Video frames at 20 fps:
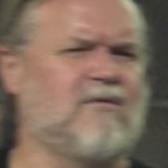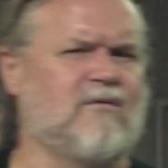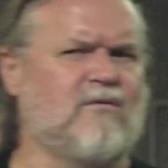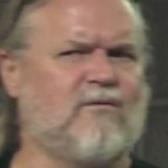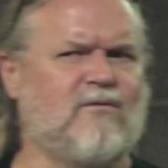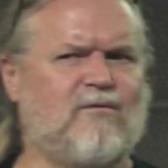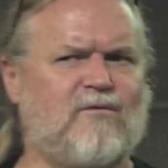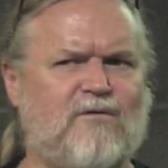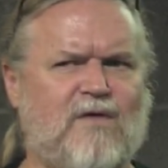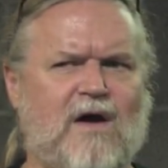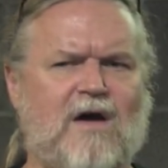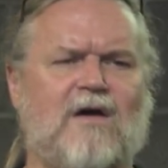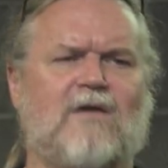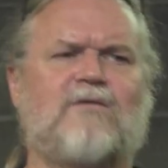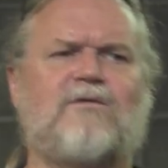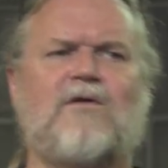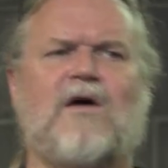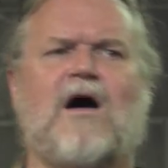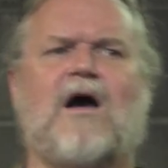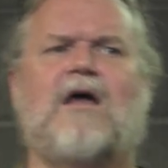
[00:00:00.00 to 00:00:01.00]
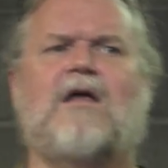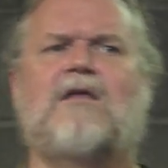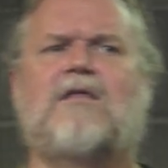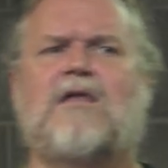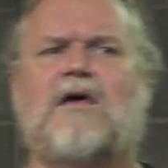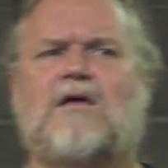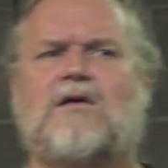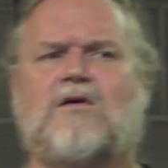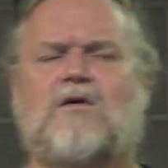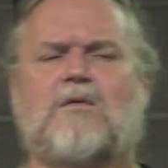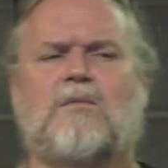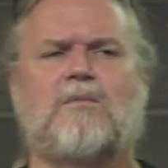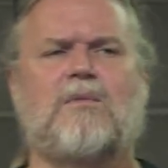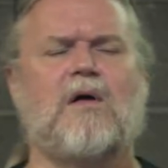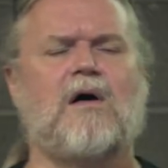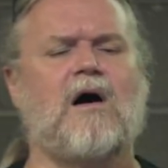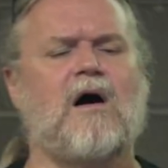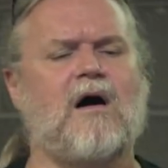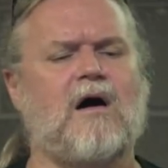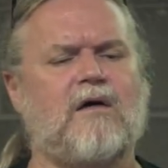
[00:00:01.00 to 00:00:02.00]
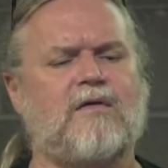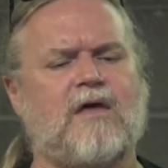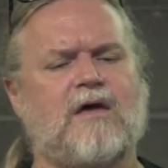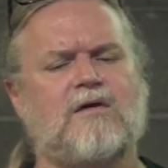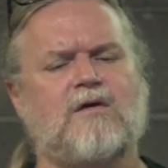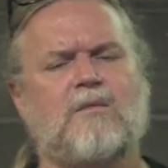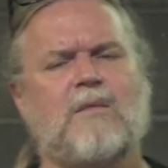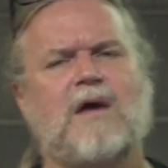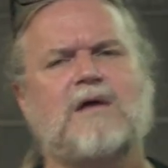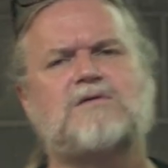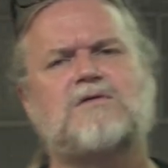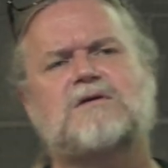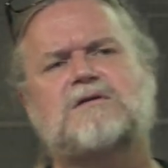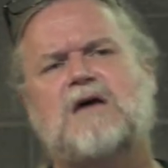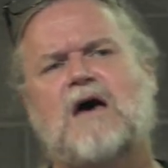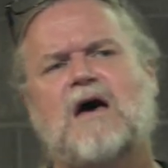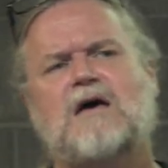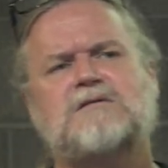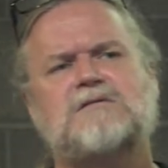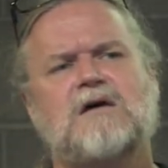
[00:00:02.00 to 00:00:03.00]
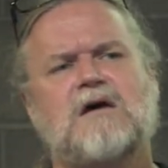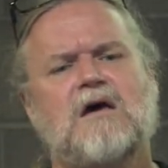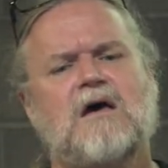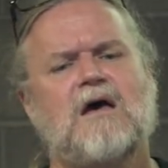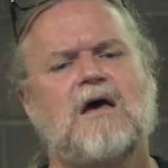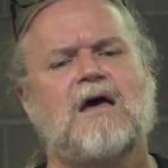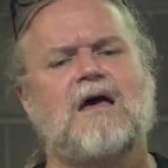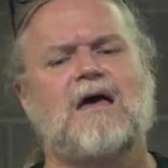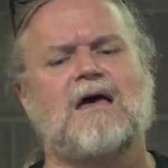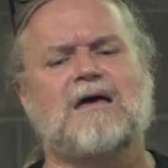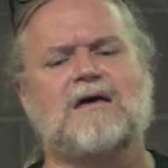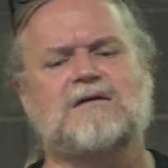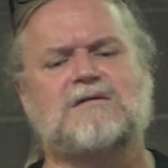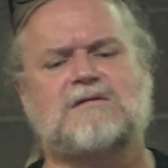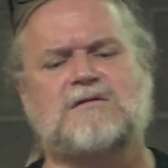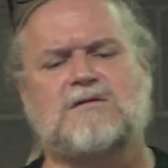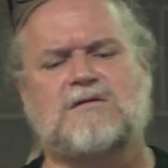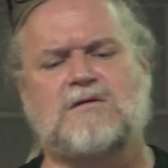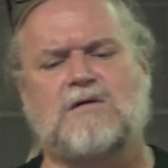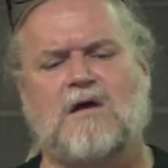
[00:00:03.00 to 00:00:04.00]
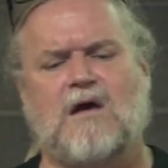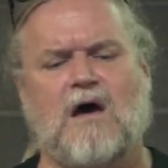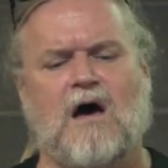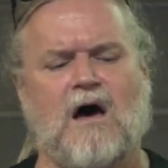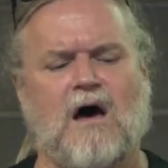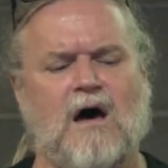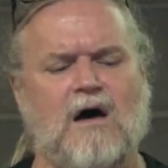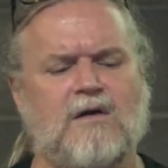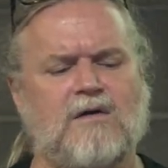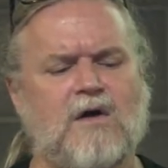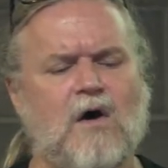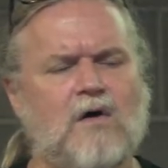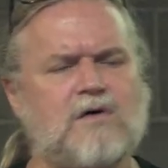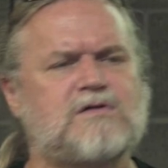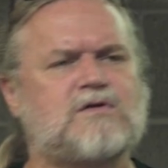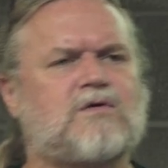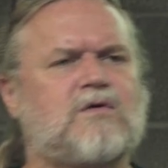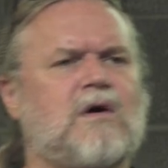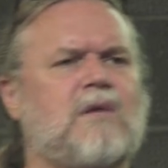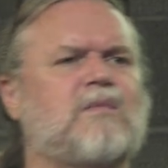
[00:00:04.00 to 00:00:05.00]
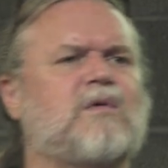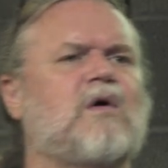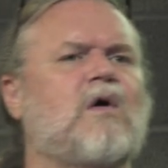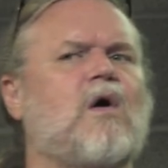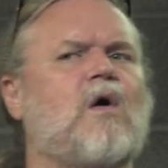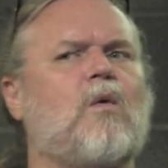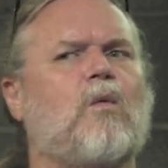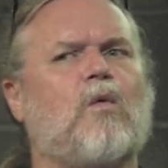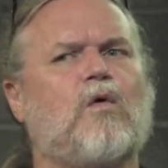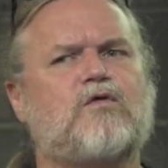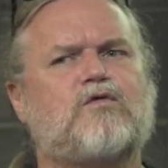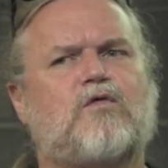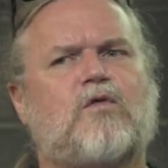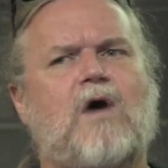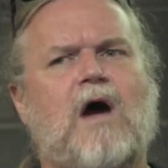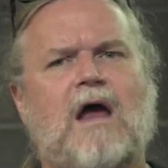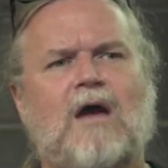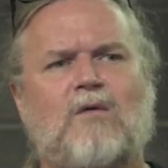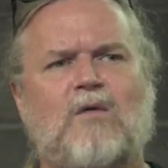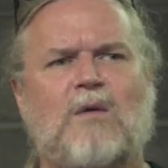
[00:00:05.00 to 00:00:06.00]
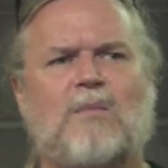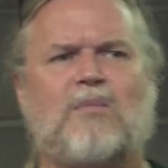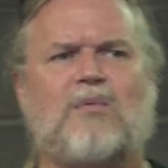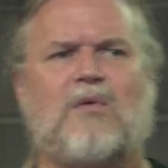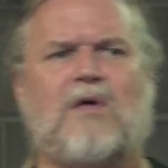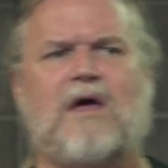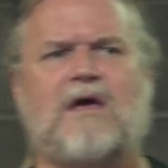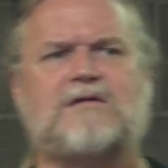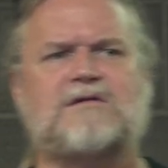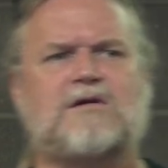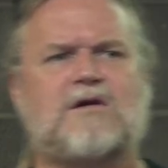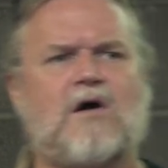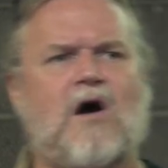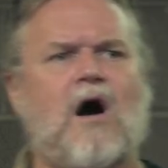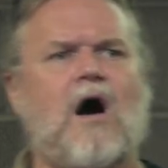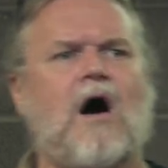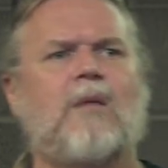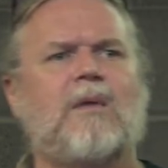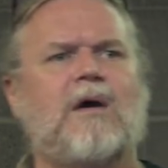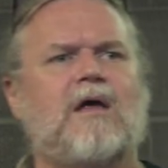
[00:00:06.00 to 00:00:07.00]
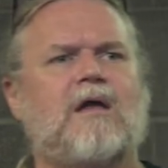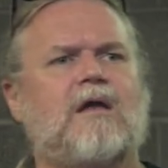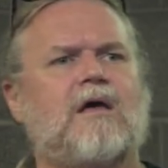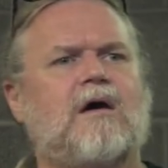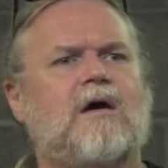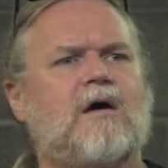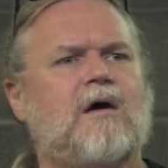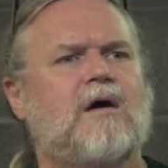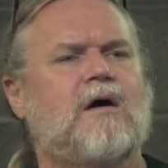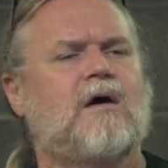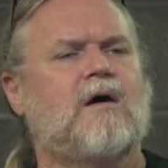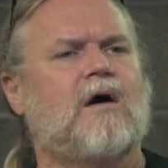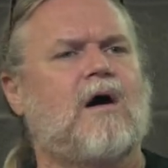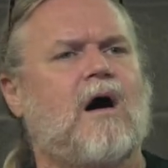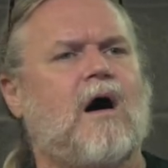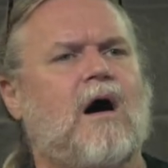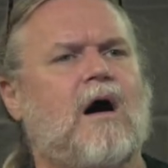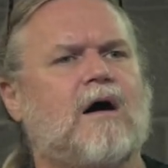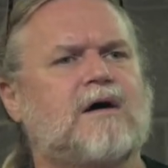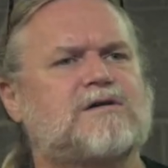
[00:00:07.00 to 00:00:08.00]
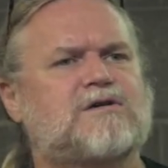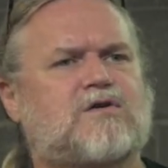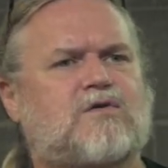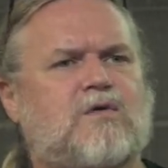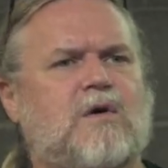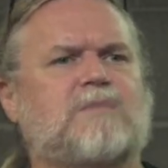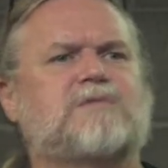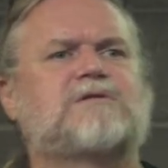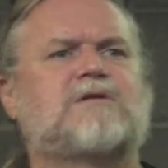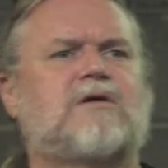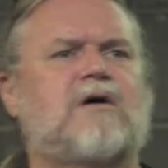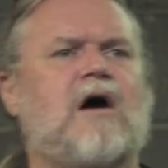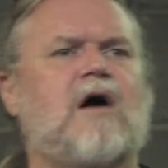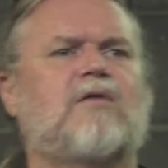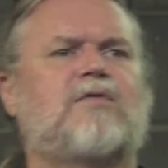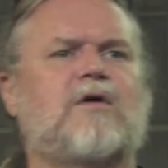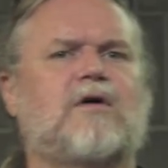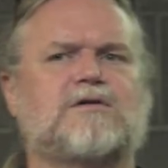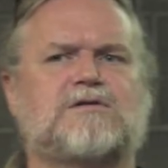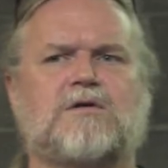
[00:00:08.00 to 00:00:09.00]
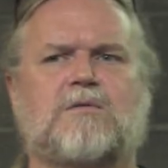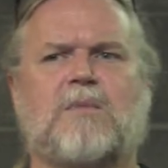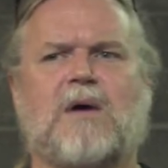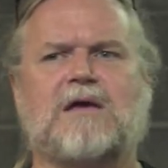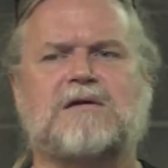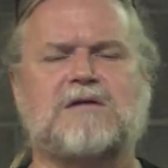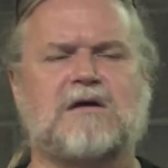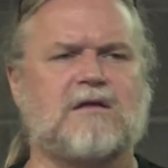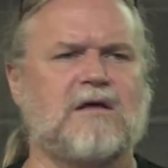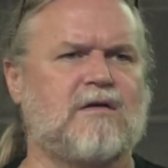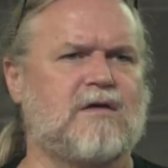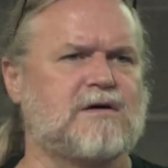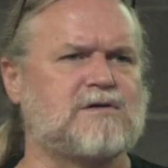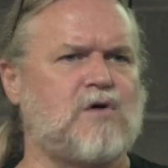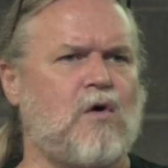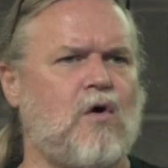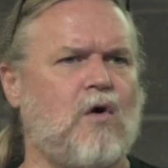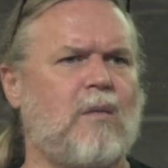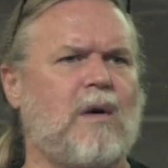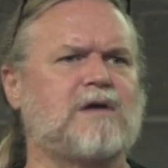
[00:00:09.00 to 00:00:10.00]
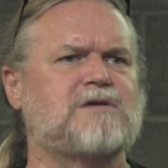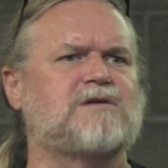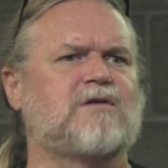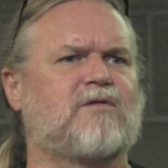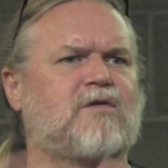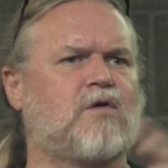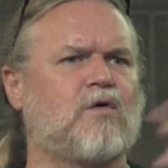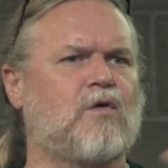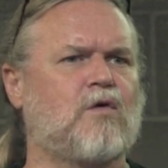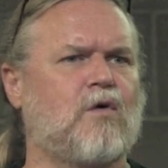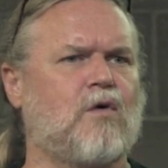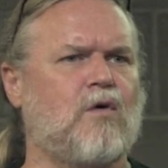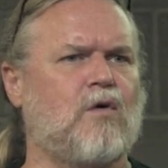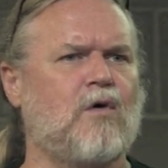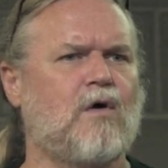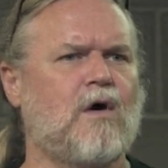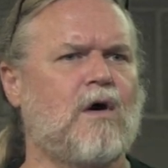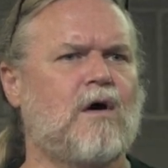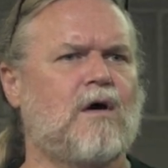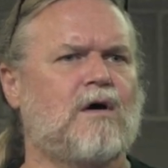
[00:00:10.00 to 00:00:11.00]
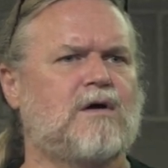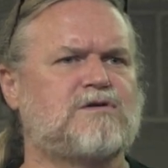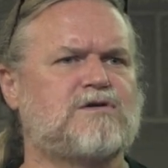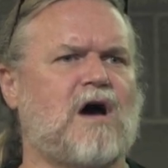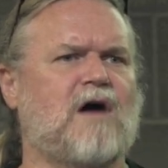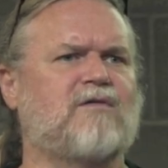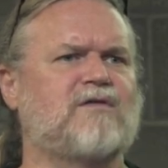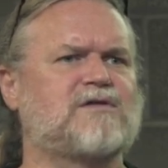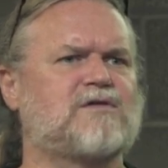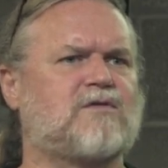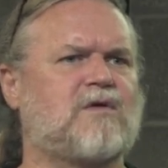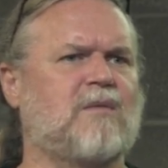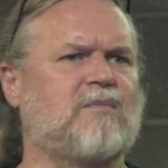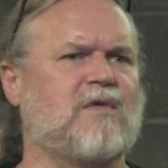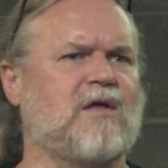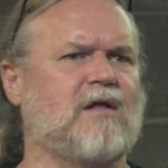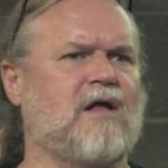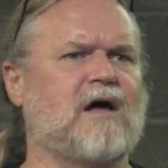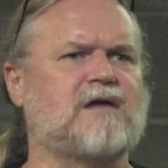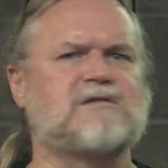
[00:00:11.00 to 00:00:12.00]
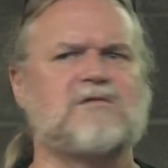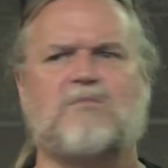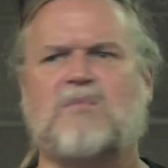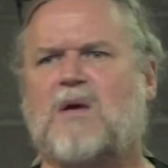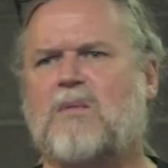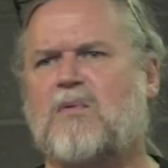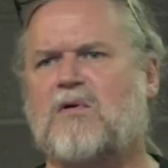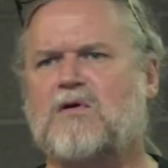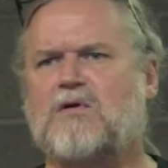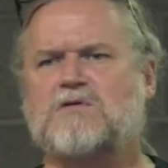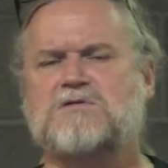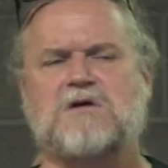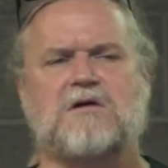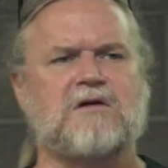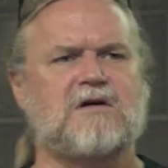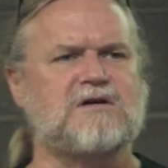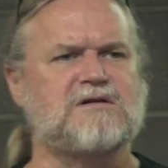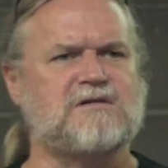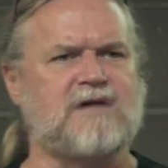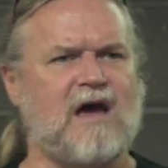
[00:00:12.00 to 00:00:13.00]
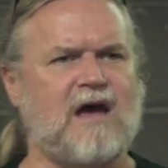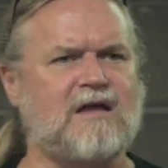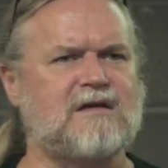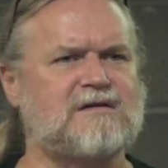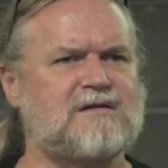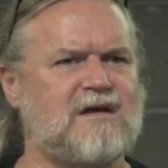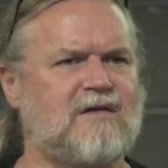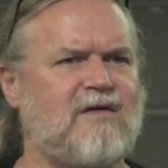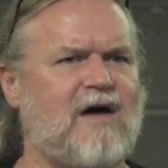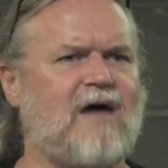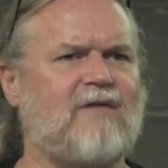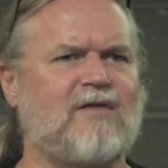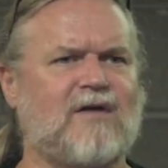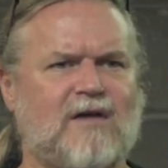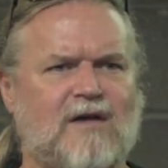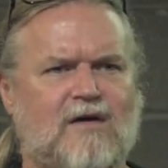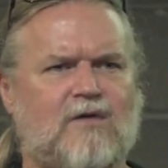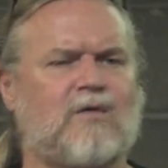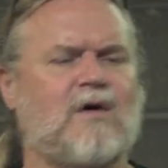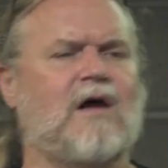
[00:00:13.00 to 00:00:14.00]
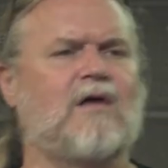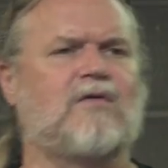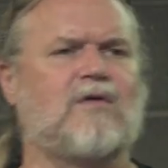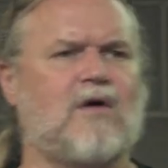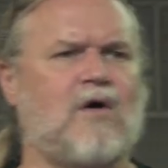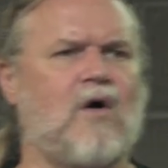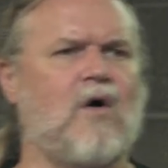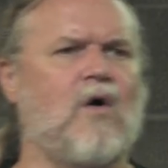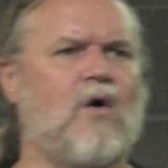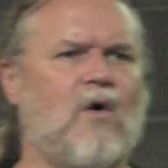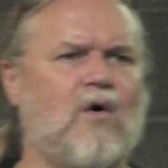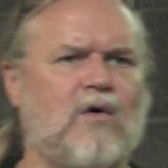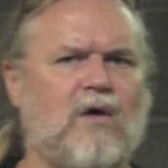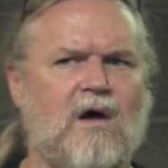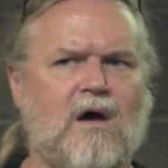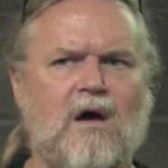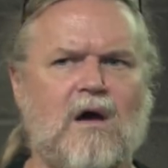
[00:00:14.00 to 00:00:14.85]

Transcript: verified that you uh, that uMatrix has is uh, NoScript will try to replace common uh, scripts that are out there. So basically, there's a whole bunch of Google JavaScript that lots of people use on their site instead of having to create their own